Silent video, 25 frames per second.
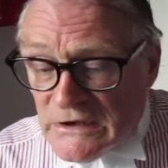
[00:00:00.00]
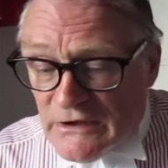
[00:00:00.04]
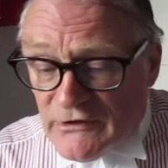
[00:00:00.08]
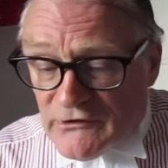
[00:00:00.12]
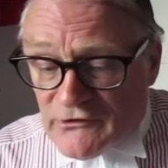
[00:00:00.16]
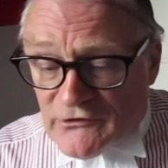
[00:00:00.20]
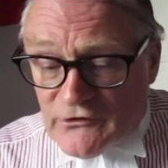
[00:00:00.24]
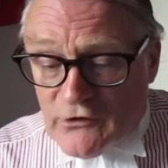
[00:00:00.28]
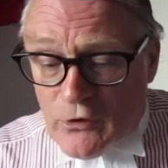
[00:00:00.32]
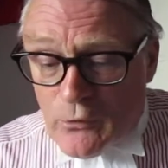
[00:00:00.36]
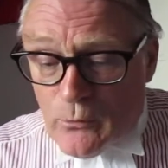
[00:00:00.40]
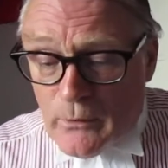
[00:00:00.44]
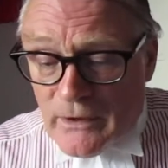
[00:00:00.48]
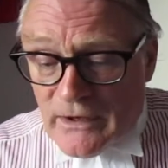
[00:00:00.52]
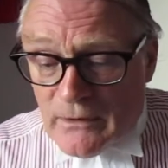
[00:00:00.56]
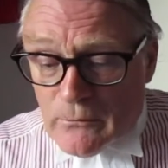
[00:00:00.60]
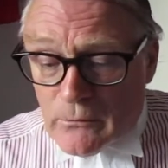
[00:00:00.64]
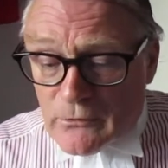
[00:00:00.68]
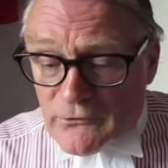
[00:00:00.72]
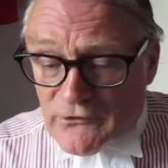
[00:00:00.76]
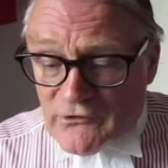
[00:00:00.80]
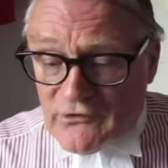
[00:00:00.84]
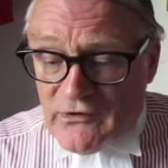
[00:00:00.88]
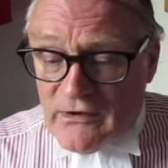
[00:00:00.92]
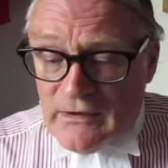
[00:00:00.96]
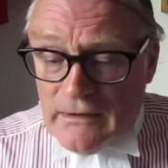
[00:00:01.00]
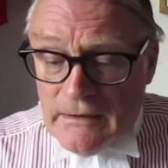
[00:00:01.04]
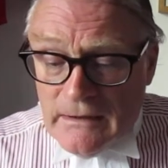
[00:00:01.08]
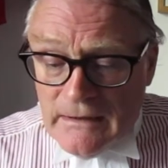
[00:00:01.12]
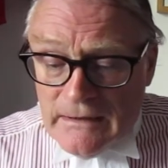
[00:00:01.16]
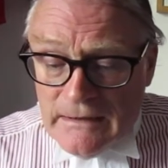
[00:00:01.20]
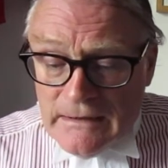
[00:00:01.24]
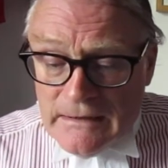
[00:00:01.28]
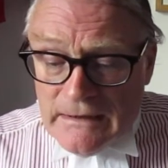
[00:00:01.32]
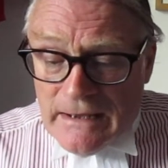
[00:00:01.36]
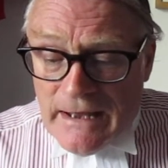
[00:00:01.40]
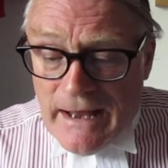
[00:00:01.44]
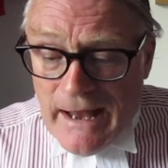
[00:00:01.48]
So we will see
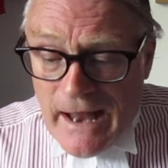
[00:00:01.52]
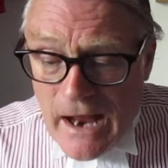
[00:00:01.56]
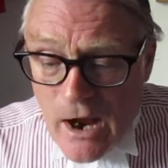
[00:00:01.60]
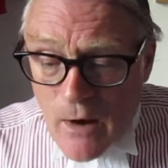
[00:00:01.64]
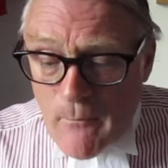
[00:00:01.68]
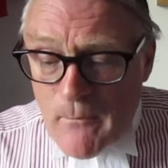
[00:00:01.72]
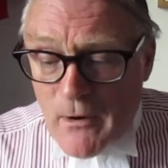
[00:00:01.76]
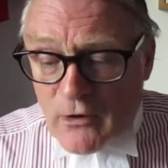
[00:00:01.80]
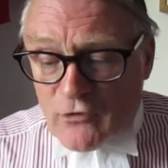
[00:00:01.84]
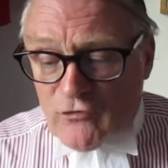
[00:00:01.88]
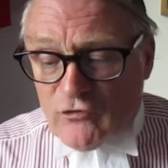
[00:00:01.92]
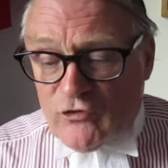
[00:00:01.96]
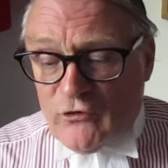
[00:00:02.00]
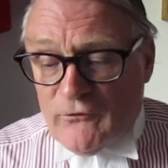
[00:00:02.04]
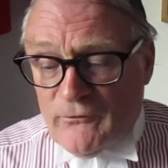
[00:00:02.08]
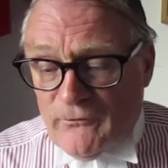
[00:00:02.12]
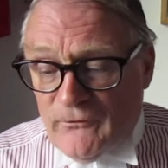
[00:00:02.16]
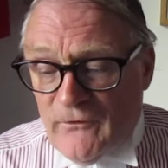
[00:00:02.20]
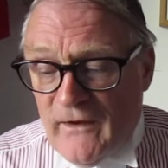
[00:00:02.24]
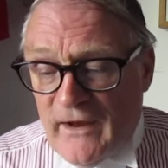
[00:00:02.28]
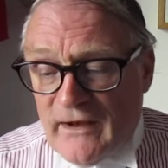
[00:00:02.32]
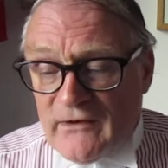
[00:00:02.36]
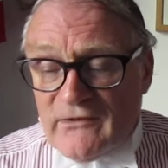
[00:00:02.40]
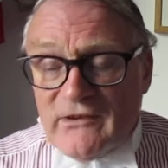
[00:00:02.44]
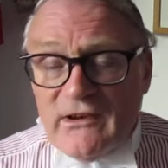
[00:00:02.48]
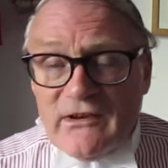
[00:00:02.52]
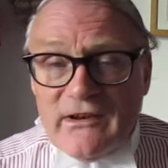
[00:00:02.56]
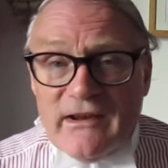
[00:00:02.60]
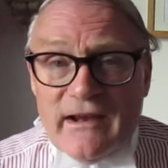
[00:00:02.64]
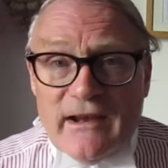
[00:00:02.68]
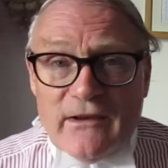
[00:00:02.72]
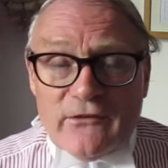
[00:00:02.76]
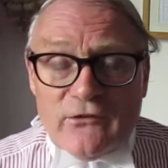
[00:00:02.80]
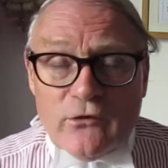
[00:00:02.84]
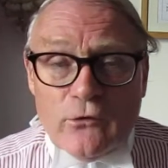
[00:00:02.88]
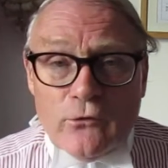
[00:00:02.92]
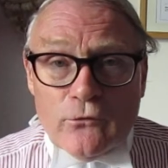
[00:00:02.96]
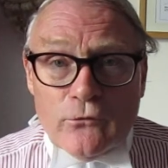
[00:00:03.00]
how much effect it
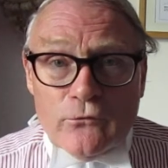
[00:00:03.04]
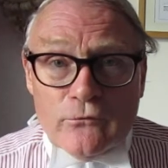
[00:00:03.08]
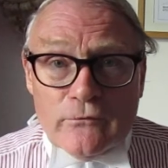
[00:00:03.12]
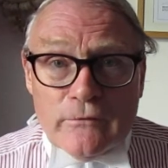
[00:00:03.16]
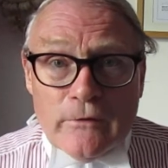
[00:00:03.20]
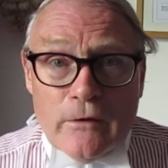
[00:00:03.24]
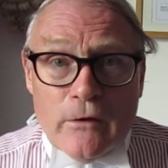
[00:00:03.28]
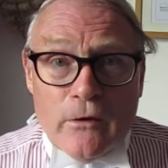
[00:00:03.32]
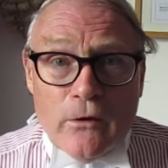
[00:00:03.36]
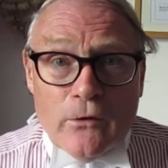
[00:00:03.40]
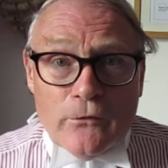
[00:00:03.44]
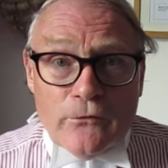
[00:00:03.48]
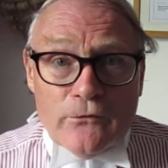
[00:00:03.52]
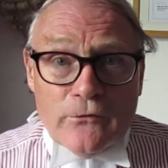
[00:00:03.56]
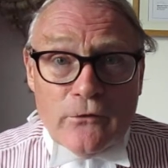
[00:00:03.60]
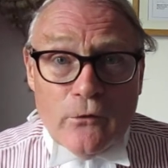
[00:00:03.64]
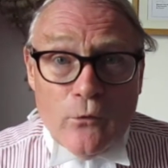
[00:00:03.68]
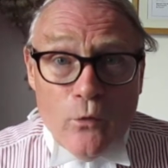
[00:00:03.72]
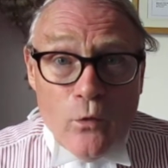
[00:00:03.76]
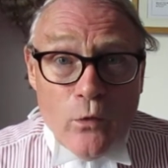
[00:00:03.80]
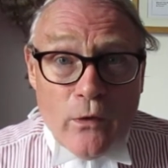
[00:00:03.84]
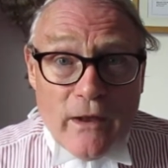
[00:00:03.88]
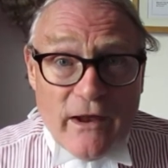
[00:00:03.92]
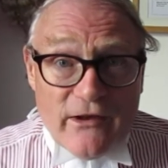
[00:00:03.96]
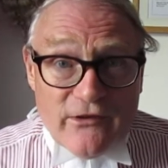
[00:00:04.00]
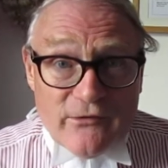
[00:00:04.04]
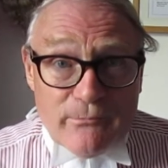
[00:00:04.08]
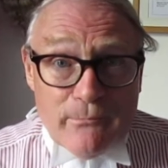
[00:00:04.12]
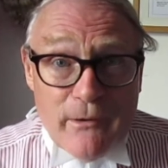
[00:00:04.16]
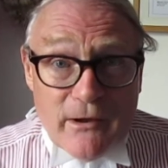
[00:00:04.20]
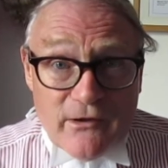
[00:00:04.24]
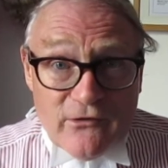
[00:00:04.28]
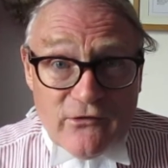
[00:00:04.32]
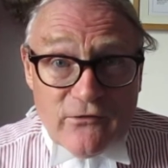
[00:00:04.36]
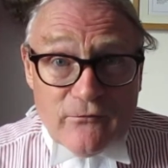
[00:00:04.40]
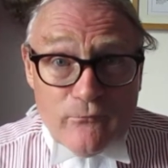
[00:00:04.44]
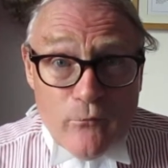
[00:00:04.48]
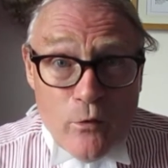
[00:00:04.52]
has on all
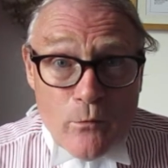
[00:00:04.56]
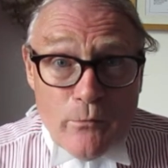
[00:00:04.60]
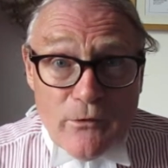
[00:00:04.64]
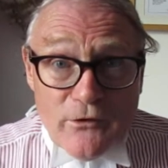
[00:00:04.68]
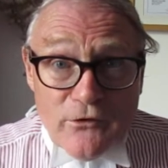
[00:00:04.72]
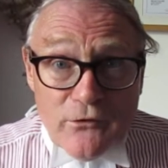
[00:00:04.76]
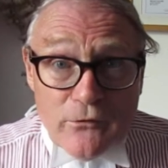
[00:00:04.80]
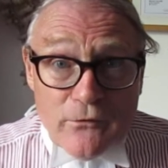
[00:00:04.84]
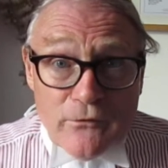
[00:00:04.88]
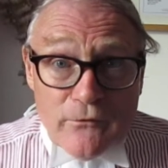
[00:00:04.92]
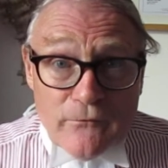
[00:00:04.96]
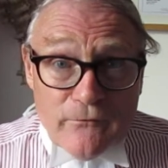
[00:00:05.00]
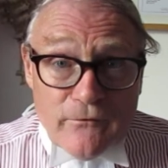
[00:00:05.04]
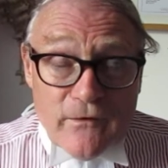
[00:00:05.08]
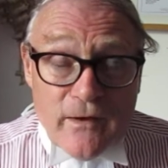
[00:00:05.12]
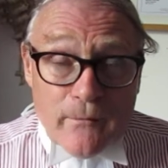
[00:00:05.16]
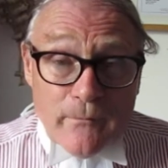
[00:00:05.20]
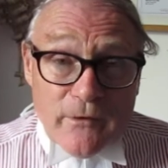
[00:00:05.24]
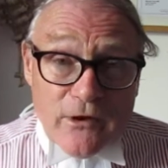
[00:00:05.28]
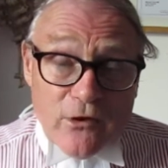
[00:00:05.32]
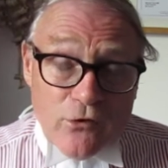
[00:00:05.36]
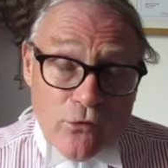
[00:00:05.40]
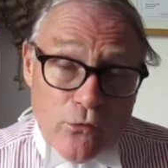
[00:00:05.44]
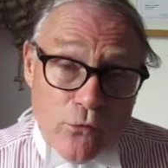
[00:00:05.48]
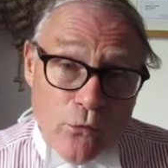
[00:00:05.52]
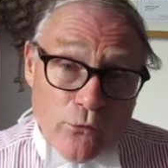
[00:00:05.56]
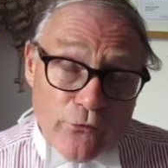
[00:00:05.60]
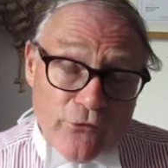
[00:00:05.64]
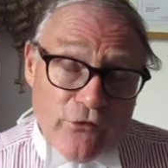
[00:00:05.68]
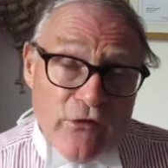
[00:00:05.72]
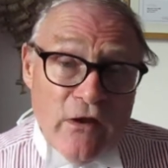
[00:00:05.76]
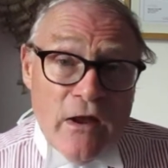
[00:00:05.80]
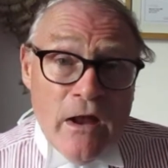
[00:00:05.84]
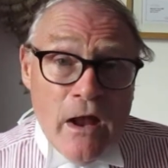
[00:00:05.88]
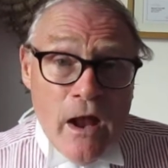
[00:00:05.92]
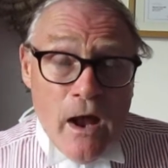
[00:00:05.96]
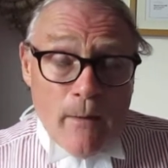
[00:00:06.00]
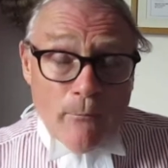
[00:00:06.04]
aspects of what we do in the family courts.
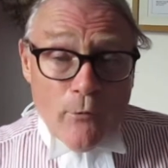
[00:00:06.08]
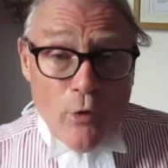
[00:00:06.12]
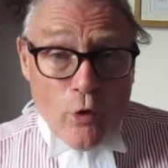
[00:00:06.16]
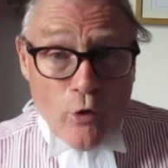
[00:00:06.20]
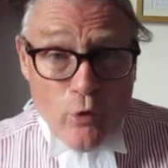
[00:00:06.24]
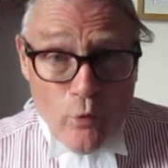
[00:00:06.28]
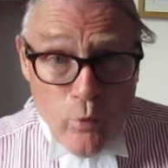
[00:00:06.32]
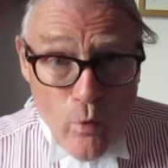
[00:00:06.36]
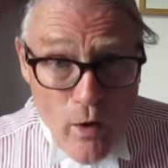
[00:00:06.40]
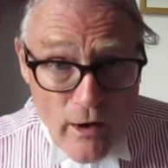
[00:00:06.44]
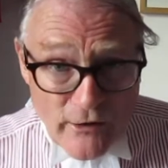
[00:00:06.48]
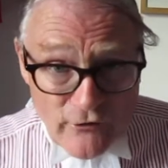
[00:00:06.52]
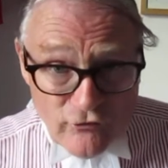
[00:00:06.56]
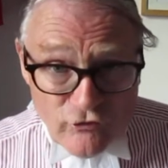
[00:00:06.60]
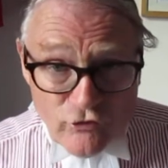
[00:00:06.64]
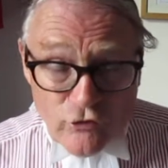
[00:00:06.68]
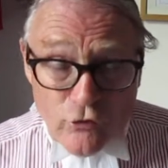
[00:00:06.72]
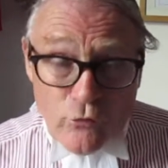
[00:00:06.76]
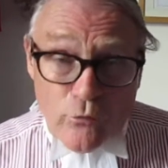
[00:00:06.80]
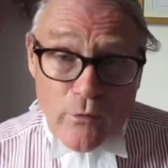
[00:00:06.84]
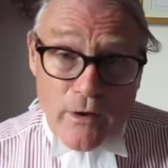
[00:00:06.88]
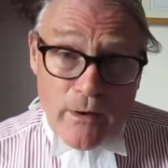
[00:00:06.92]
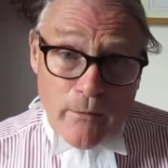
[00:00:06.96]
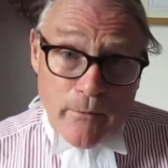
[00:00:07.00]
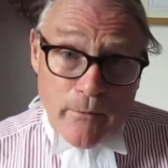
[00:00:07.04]
I'm not quite sure where